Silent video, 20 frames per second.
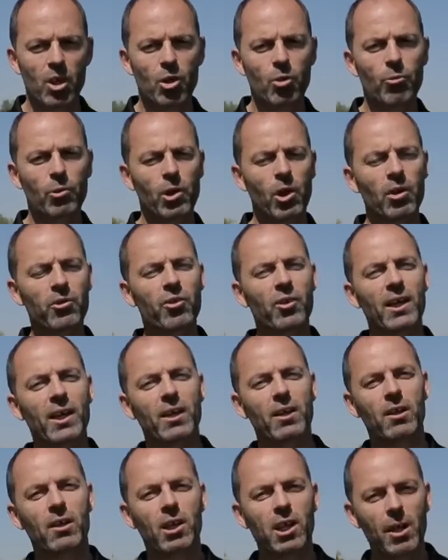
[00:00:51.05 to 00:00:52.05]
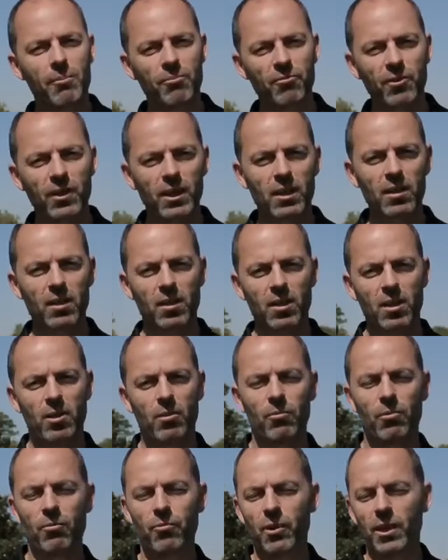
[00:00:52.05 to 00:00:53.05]
You will also get a club fit
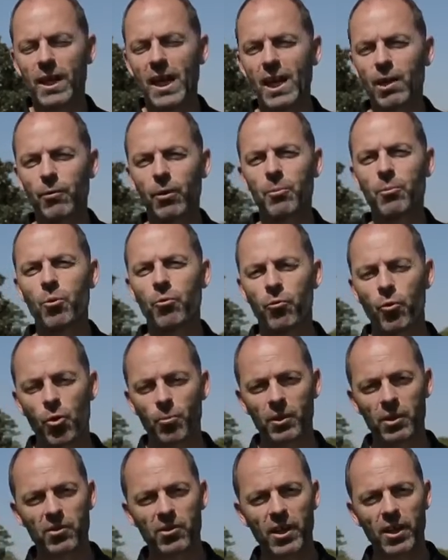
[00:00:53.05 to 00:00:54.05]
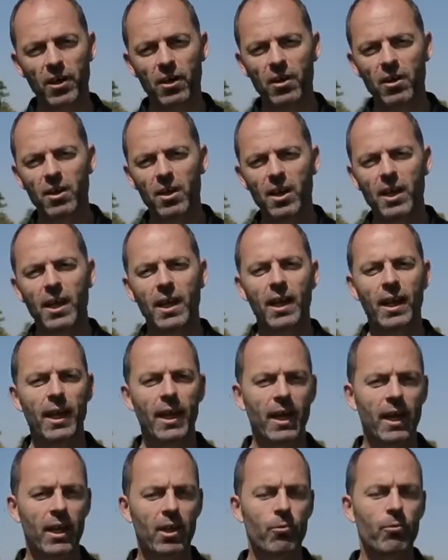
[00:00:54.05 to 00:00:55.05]
with the Callaway Performance Center.
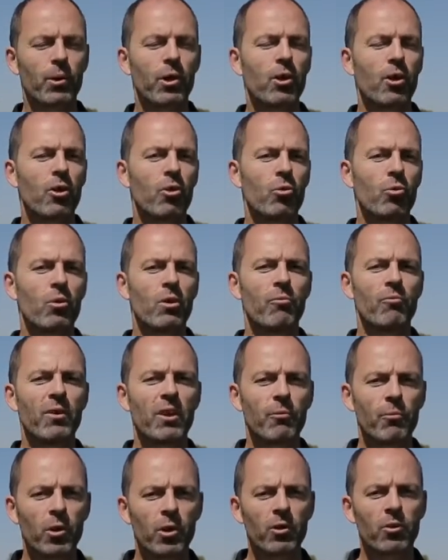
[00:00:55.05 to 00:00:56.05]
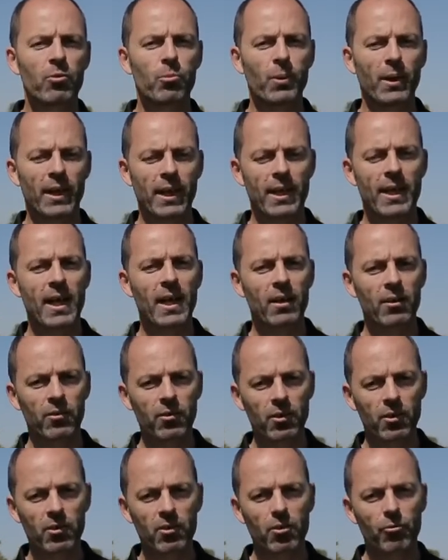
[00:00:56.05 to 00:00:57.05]
And we're going to do a V one swing
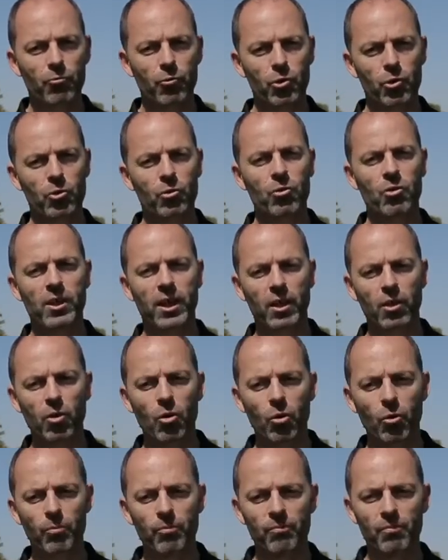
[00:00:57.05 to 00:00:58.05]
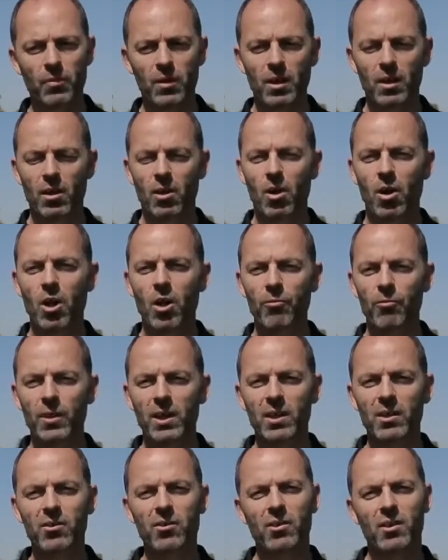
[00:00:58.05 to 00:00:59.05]
analysis for you to take home. All
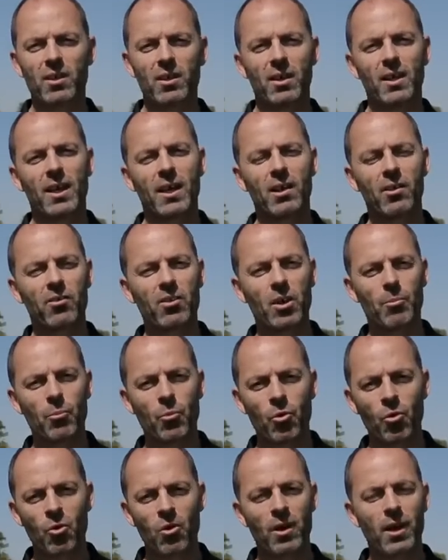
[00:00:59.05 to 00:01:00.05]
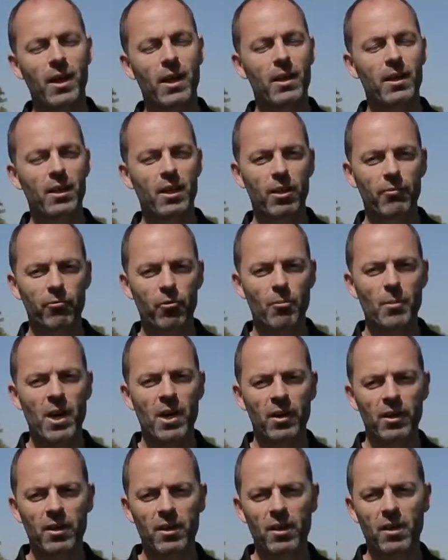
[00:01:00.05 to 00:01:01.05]
this and some more and a gift from
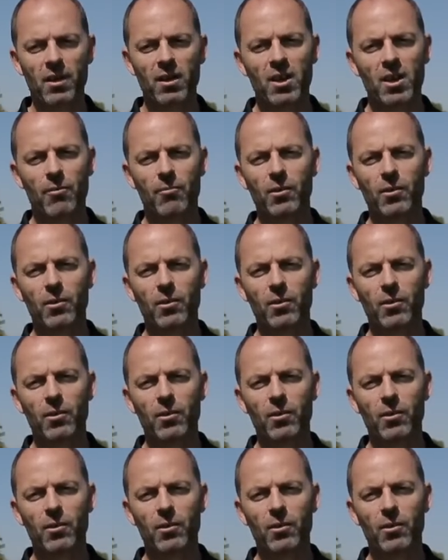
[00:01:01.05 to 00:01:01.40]
Annika.